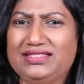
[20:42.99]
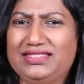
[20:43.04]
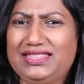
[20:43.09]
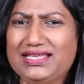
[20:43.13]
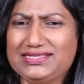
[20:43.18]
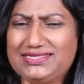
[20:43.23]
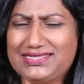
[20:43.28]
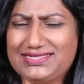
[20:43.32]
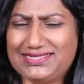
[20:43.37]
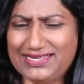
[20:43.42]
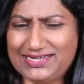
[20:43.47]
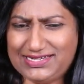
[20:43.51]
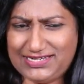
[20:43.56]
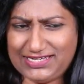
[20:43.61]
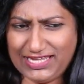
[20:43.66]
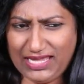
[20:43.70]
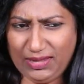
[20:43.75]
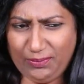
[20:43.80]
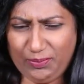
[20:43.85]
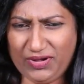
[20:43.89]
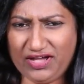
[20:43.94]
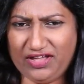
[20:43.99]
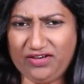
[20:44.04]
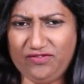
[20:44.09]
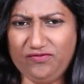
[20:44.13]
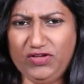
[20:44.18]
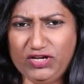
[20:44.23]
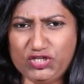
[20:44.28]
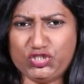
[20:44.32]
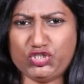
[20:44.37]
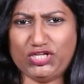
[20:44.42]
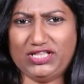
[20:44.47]
This is a deep
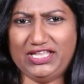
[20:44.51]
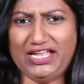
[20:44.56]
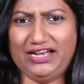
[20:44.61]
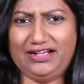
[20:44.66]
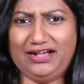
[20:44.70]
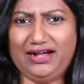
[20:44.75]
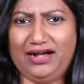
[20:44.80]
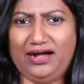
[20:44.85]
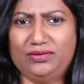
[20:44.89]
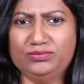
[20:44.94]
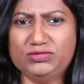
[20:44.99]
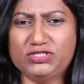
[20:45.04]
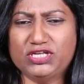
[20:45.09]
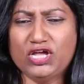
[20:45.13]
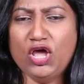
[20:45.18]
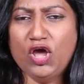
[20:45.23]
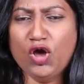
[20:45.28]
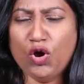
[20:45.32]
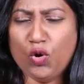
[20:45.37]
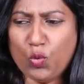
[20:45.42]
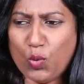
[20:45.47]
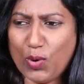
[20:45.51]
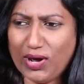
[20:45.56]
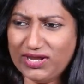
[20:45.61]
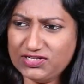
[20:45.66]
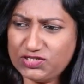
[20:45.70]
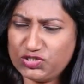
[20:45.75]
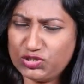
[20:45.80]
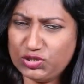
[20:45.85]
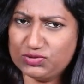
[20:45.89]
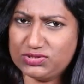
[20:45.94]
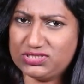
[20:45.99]
conviction that comes
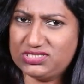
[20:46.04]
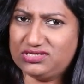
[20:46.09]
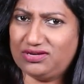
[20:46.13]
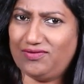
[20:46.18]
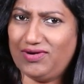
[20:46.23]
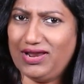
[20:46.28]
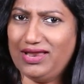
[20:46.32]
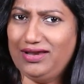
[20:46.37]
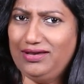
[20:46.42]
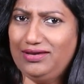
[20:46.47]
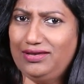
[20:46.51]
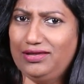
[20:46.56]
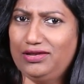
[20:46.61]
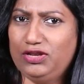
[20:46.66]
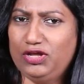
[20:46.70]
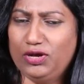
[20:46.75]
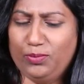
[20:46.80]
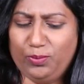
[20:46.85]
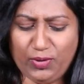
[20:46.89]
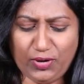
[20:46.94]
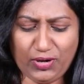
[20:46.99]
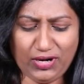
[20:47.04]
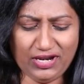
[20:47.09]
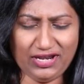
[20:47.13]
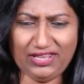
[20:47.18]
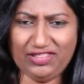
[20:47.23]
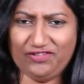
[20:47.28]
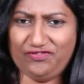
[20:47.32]
once you surrendered your burden.